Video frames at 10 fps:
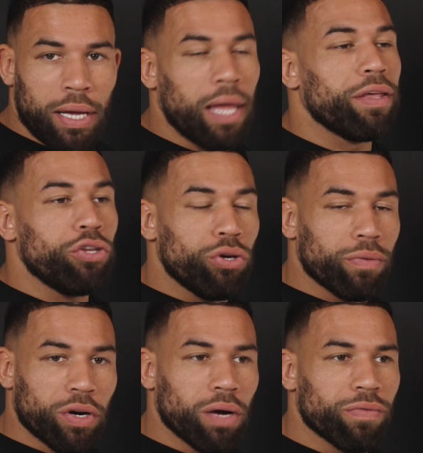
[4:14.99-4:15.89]
and then you
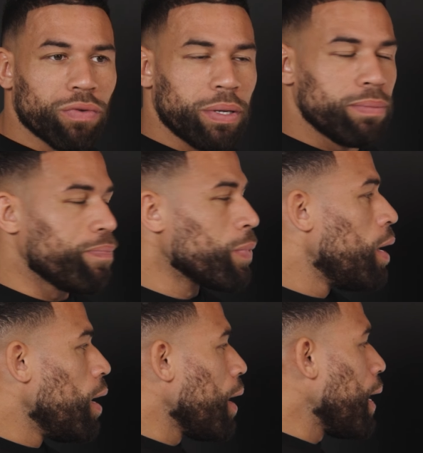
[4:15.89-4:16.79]
can recover from it.
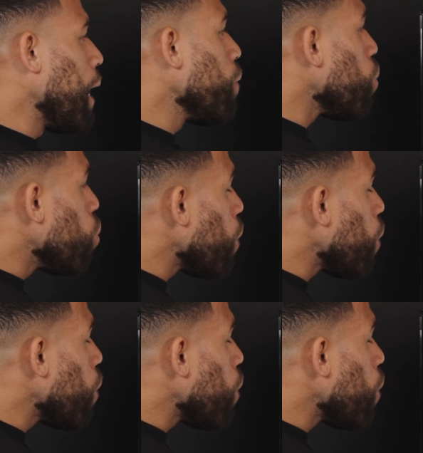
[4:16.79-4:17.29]
And how